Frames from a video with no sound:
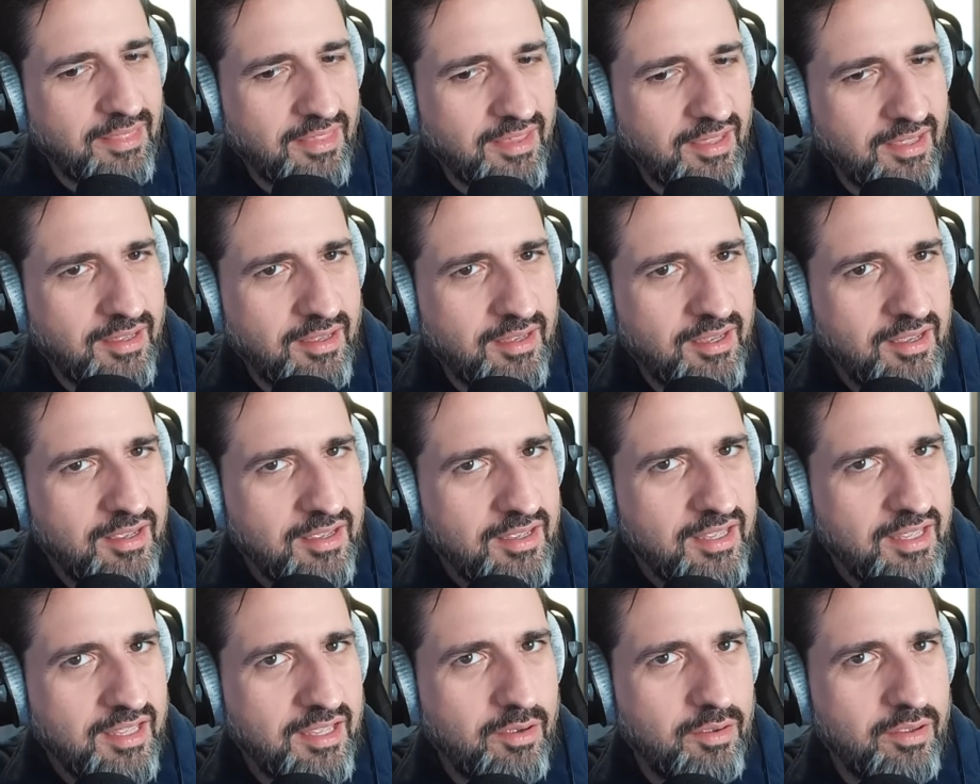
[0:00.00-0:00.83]
I think,
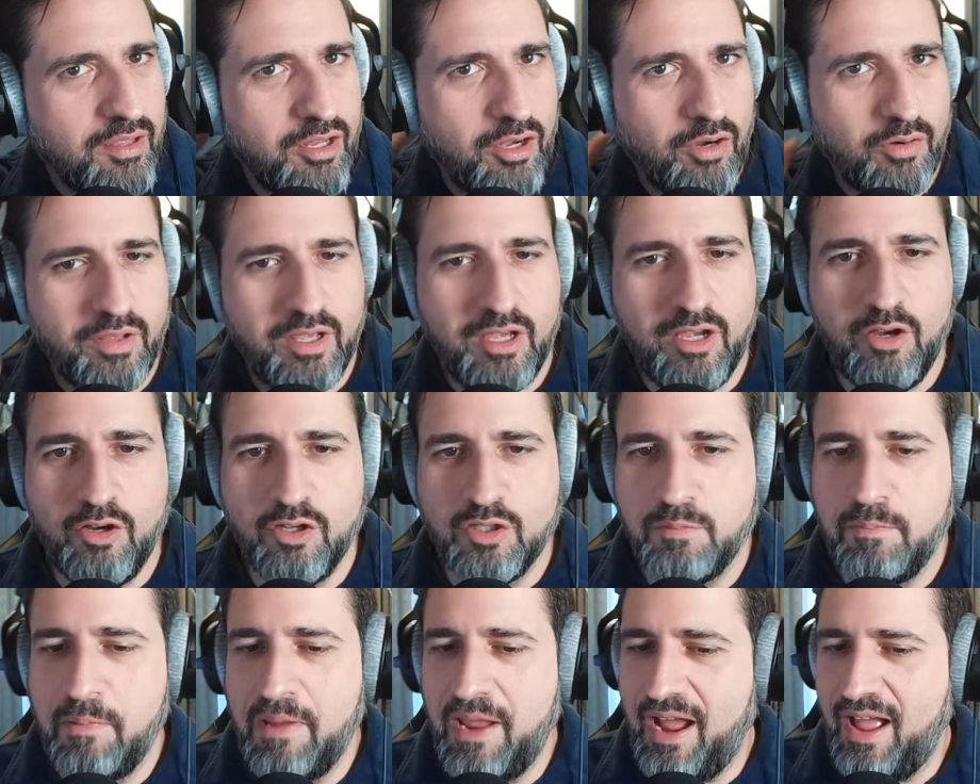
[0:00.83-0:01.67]
he
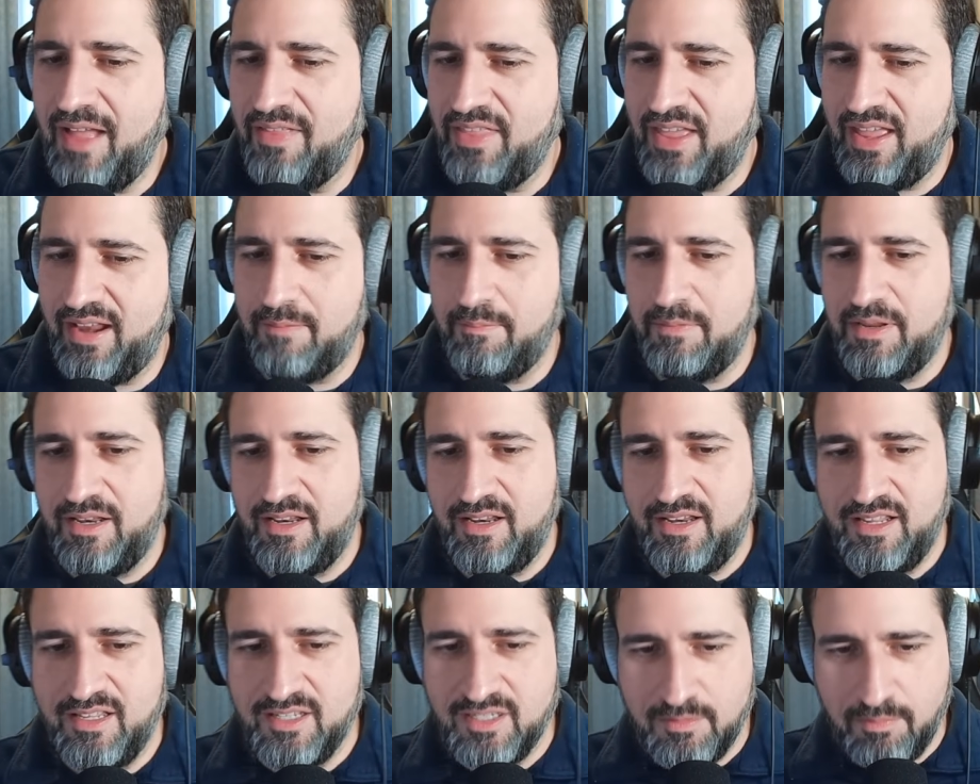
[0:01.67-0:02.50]
goes beyond that. I mean,
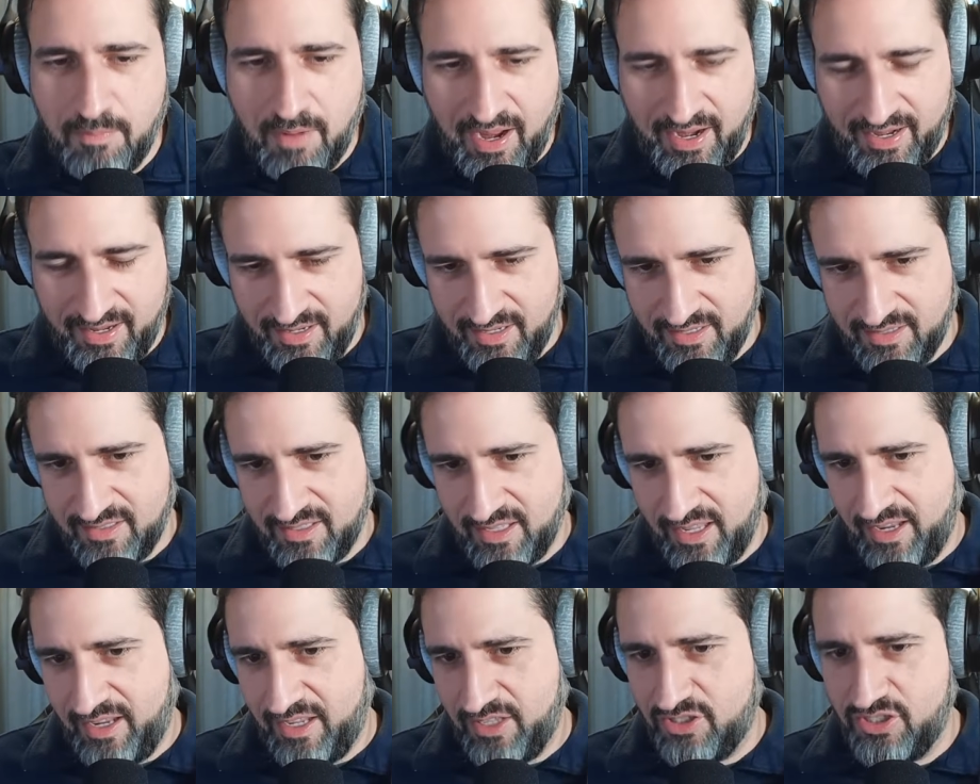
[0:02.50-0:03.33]
in his mind, it's
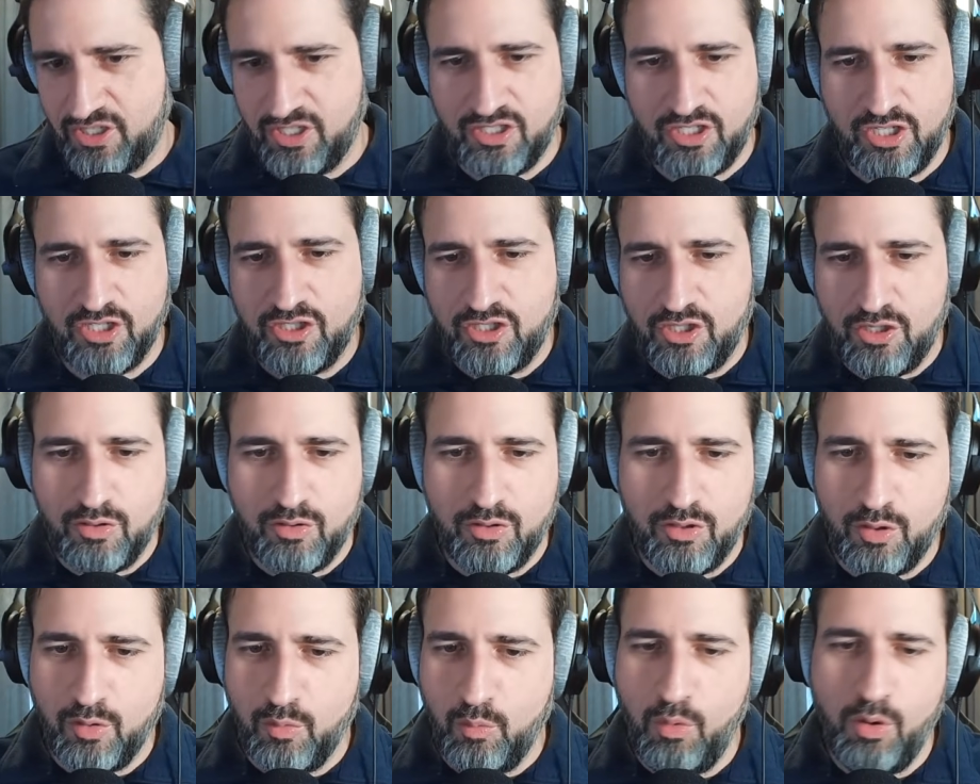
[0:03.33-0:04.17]
just
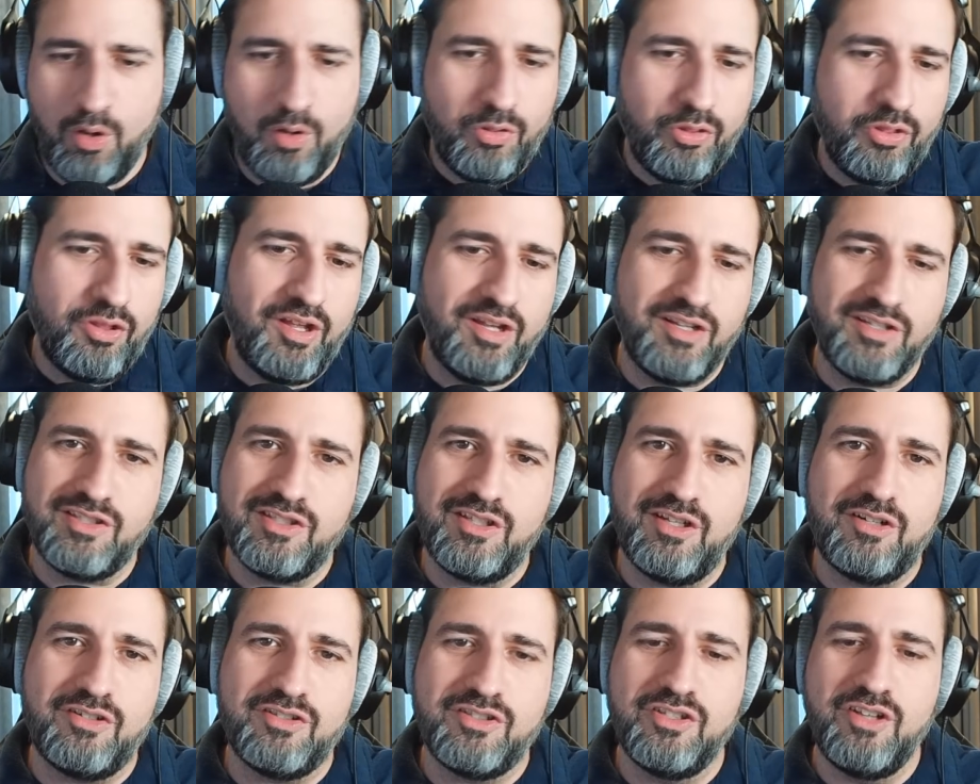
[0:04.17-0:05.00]
that they're worthless.
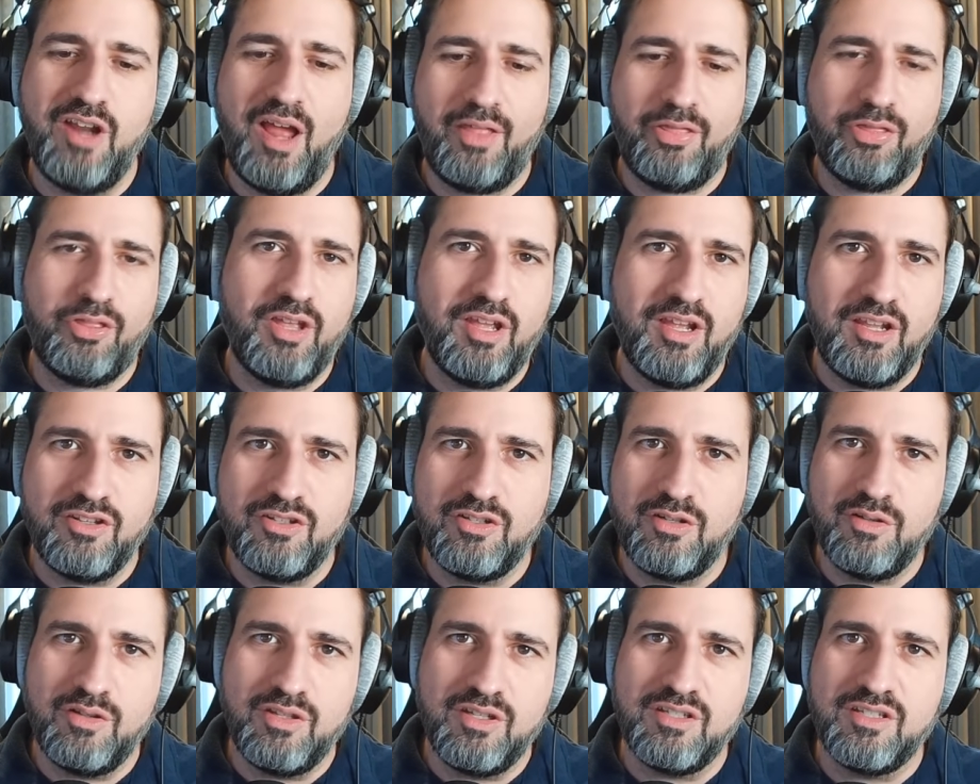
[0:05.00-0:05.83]
There's
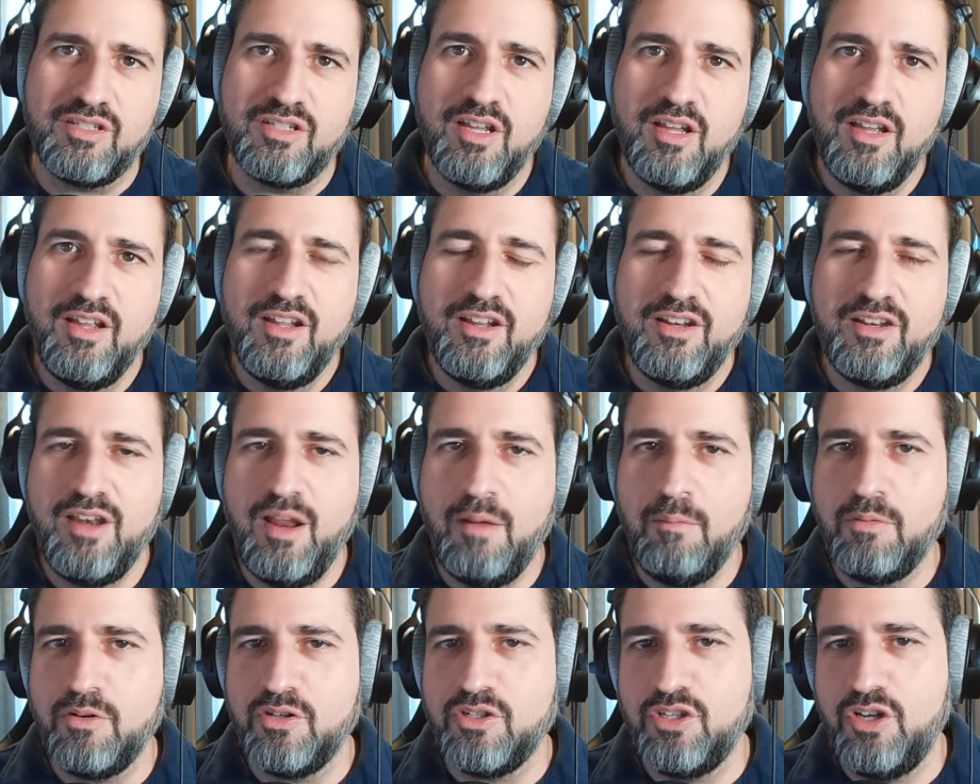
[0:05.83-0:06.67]
nothing to these
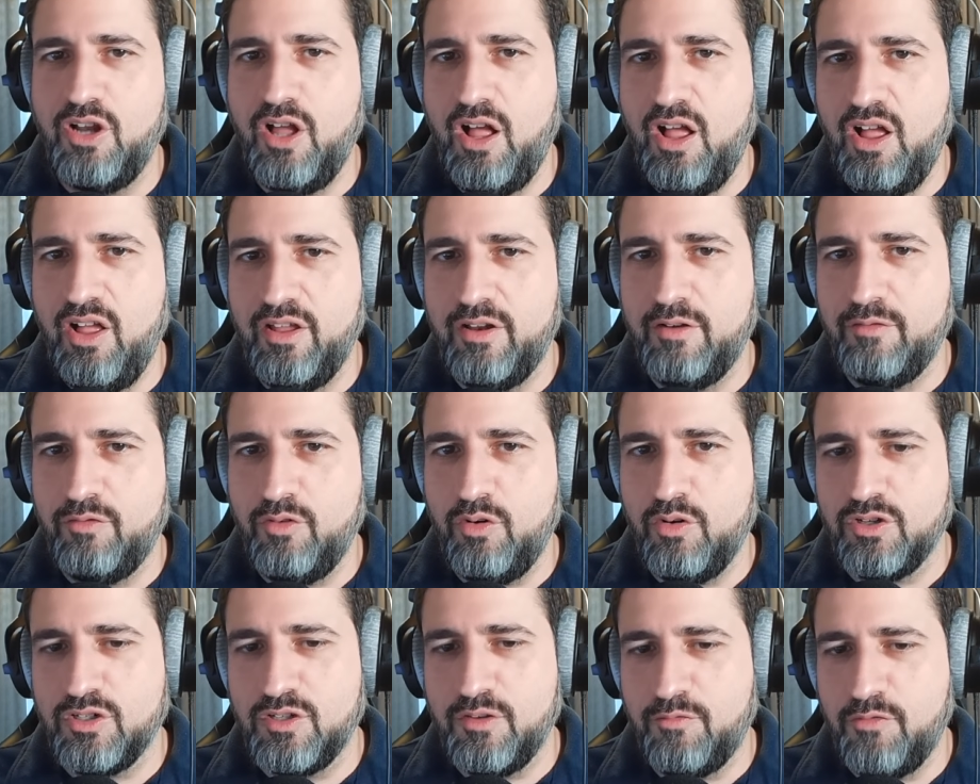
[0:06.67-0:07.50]
numbers at all. And of
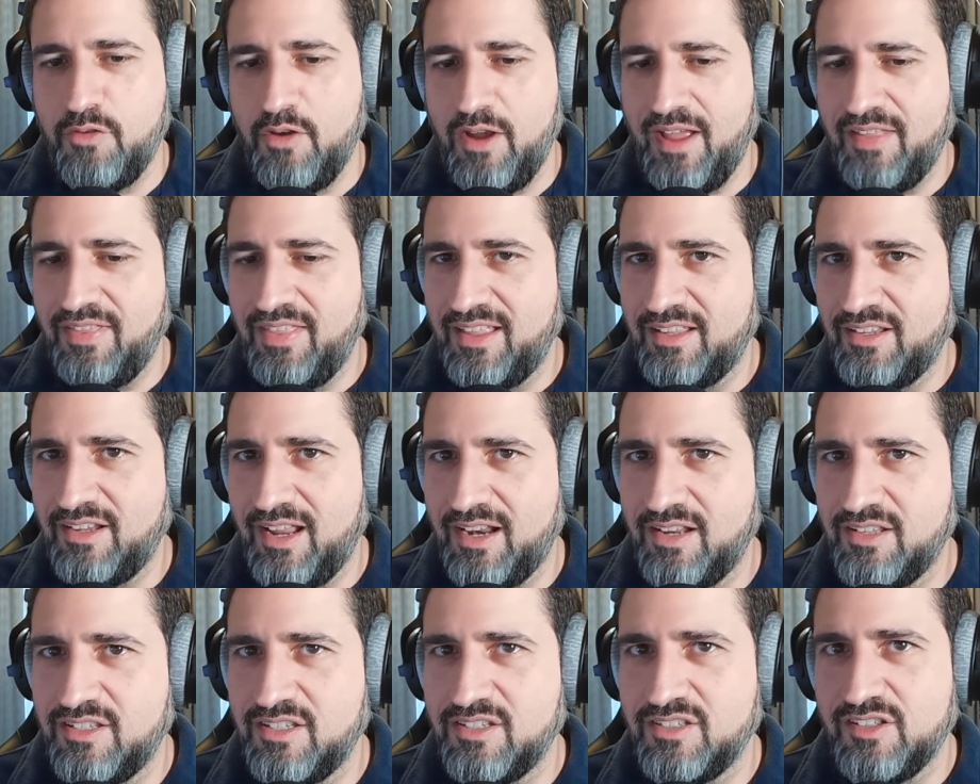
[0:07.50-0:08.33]
course, if you had that
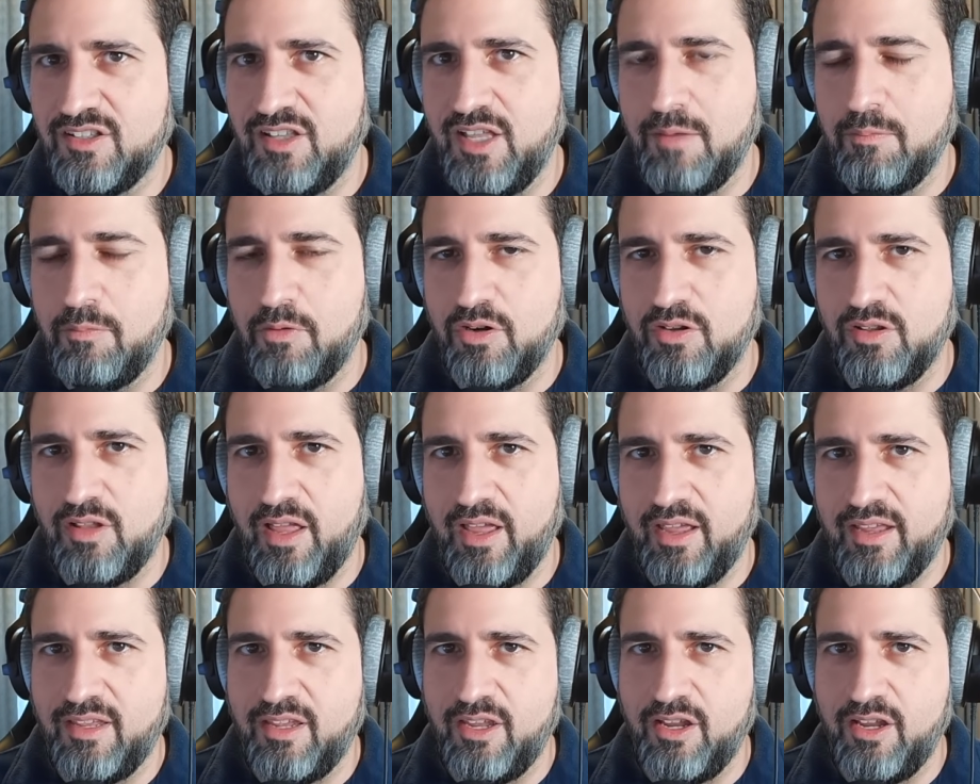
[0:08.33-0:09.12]
kind of disclaimer,